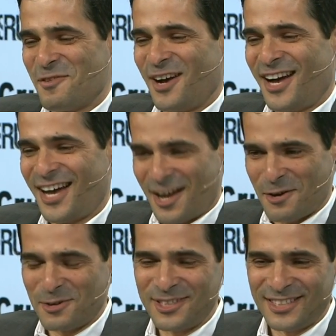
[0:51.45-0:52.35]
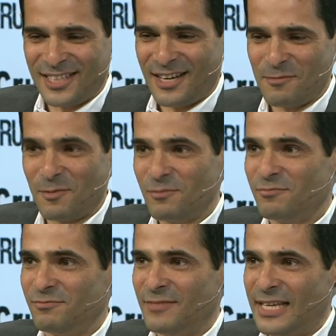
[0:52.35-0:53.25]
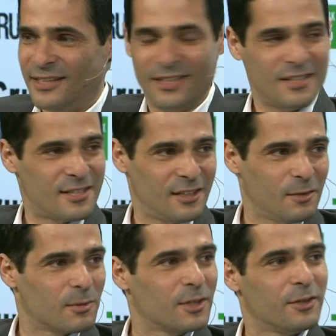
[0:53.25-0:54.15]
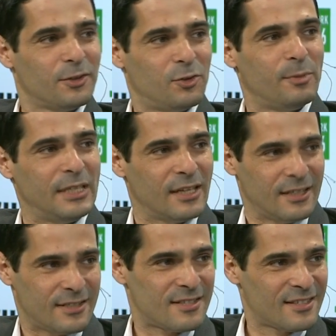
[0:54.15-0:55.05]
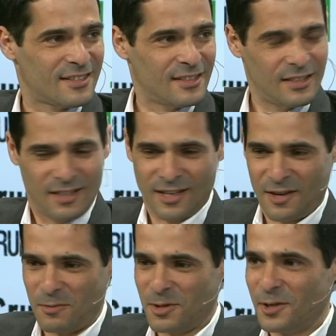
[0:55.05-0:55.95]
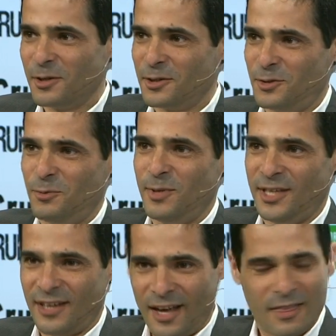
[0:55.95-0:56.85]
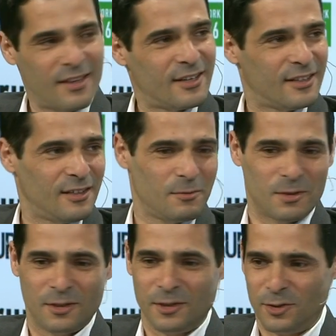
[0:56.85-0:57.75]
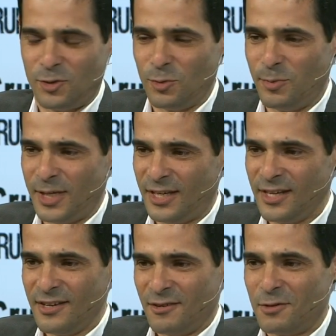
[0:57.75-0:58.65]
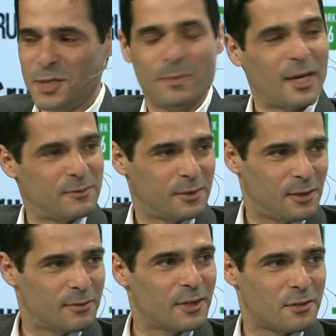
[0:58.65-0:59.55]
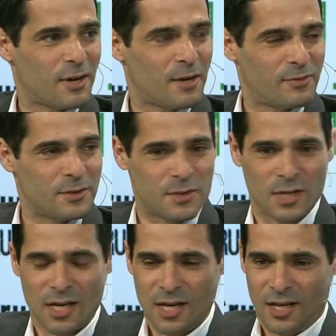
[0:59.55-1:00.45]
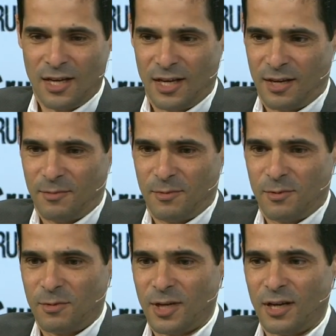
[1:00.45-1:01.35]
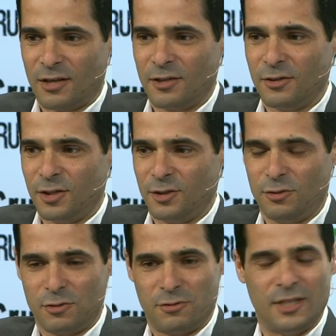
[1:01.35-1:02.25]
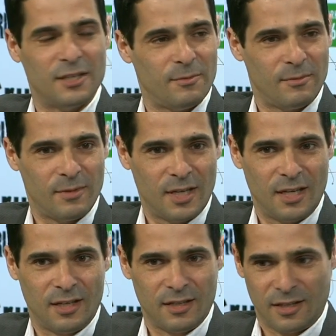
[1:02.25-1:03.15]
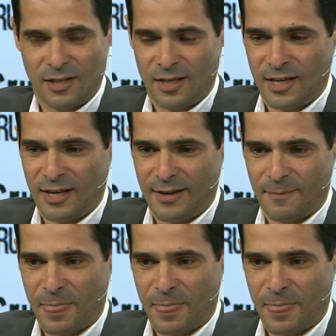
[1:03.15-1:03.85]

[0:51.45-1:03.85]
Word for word: how? Um, in a nutshell, we're going yeah. to be nice. Uh, we're going to be ethical. We're going to be respectful of our drivers um, we are going to treat them in, um,